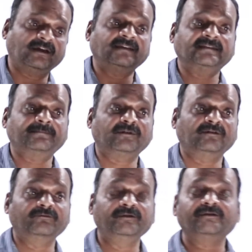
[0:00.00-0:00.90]
concept
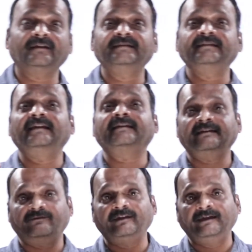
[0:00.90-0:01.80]
of visualizing
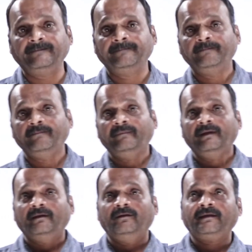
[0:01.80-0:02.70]
electric field.
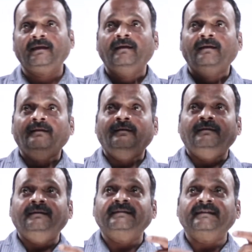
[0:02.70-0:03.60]
Okay,
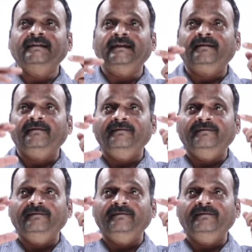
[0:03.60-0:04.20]
he said that